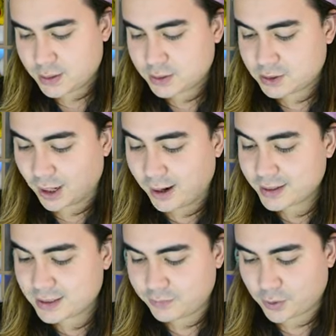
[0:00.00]

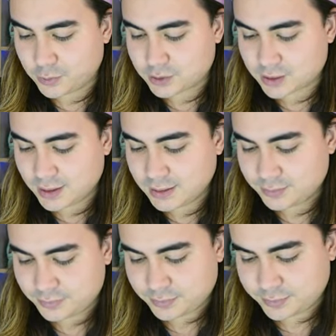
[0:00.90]
Turkey Vulture.
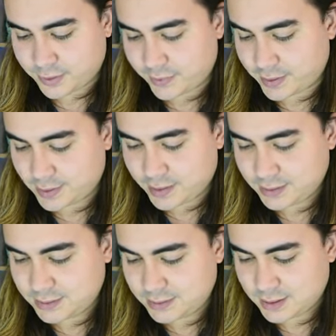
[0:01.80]
Very
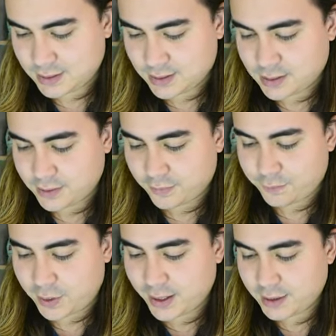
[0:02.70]
nice.
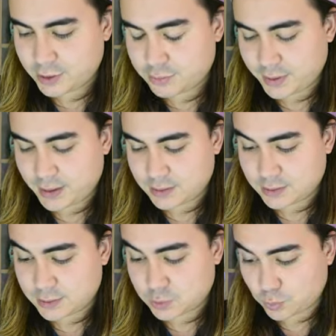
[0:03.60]
Violet Green
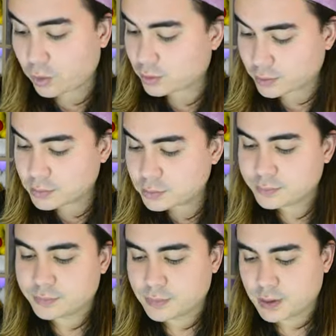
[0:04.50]
Swallow.
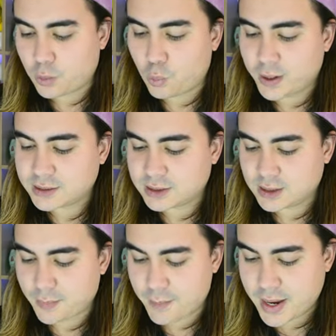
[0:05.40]

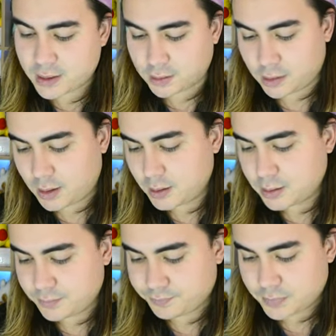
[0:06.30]
Western Meadowlark.
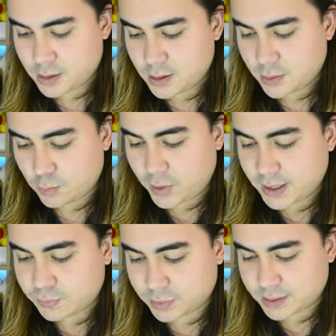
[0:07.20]

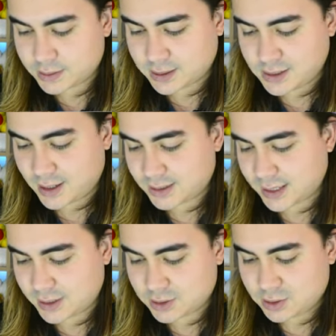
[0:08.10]
White-breasted
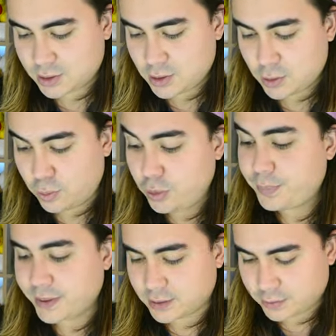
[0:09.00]
Nuthatch.
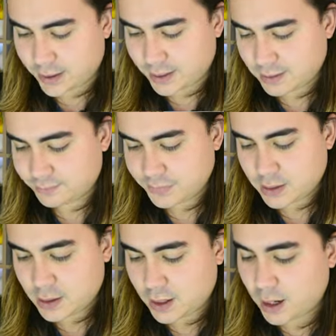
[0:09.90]
Whooping Crane.
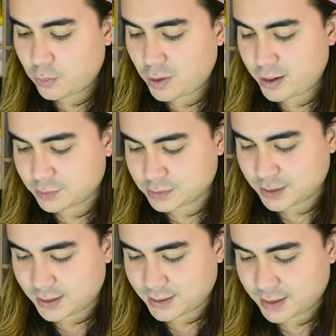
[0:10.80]
A Wild
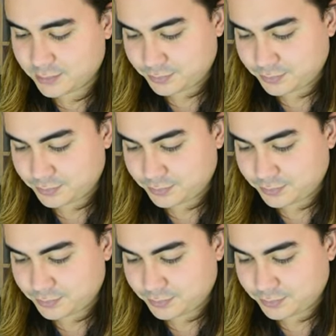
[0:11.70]
Turkey.